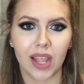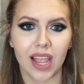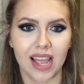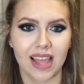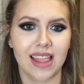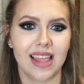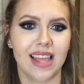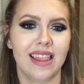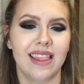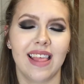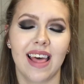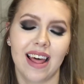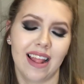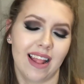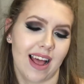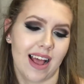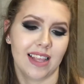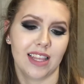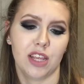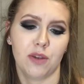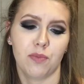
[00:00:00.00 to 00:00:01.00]
And then that
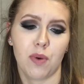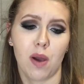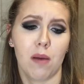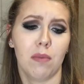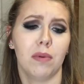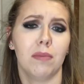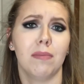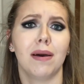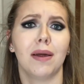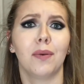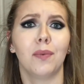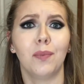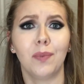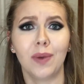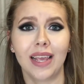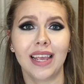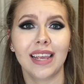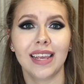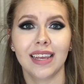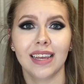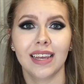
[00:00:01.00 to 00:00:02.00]
lasted probably about a
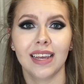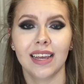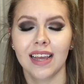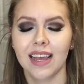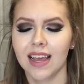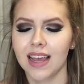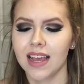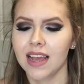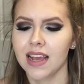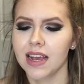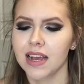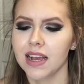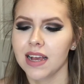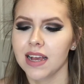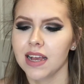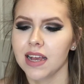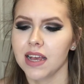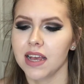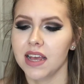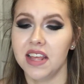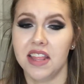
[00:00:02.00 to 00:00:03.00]
week,
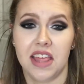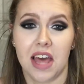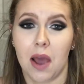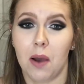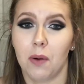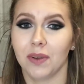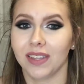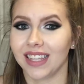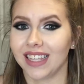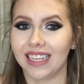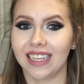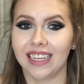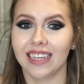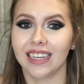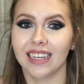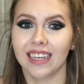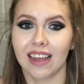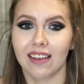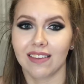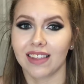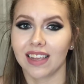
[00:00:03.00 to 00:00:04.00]
and that was
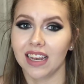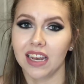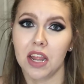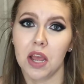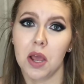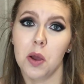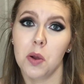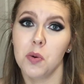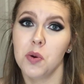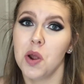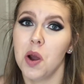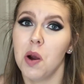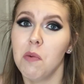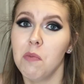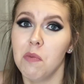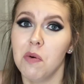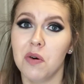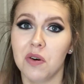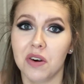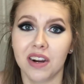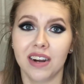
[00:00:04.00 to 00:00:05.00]
it. I was like, no
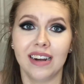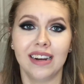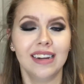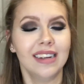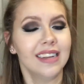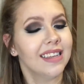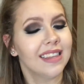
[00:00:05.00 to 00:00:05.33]
more.